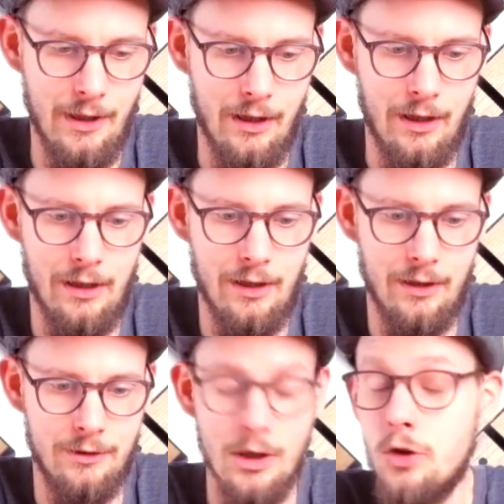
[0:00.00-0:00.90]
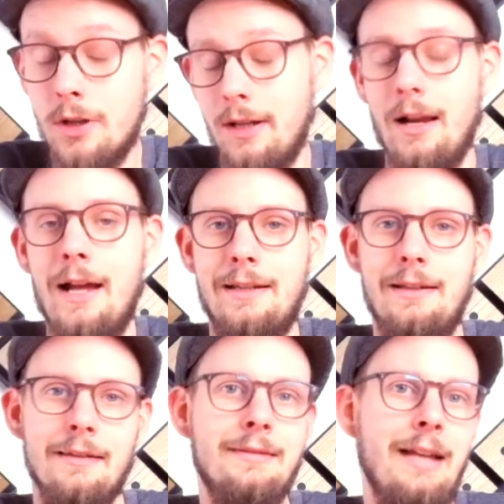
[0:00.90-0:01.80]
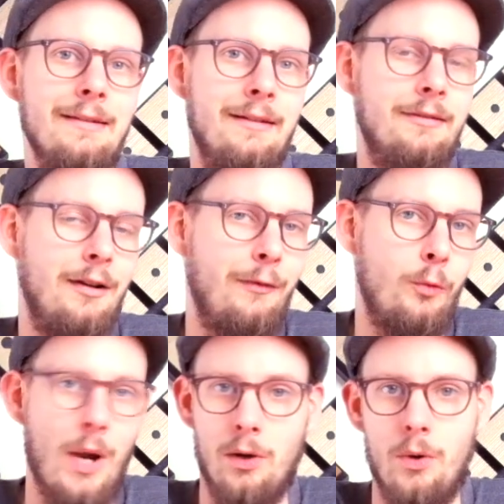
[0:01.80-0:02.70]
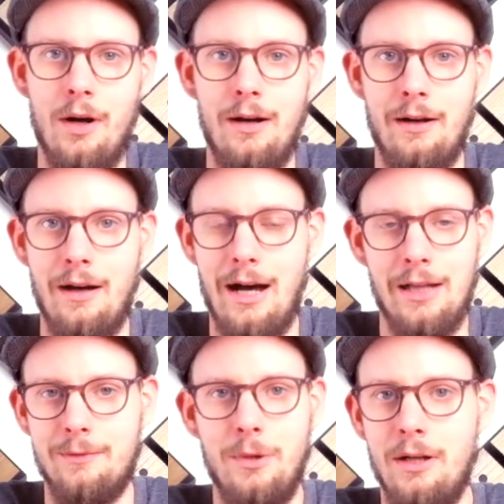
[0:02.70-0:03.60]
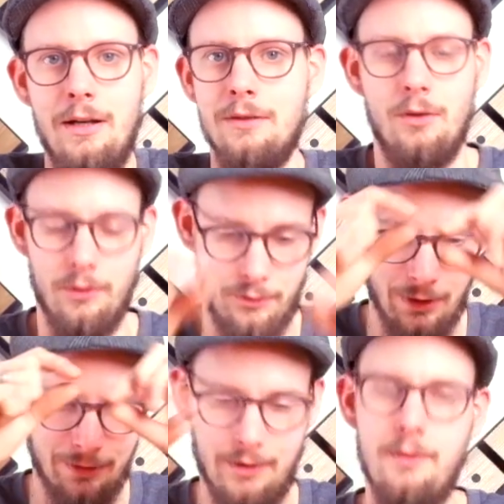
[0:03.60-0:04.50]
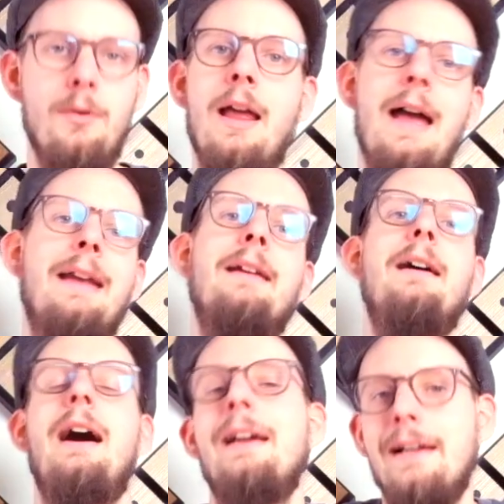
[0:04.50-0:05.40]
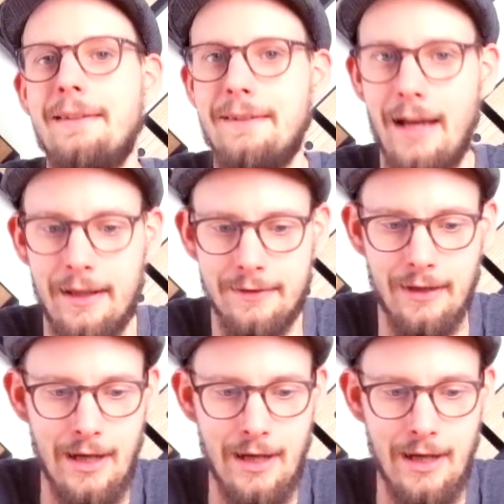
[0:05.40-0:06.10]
I usually like the aesthetics of regular hardware and also a two-leg hi-hat stand.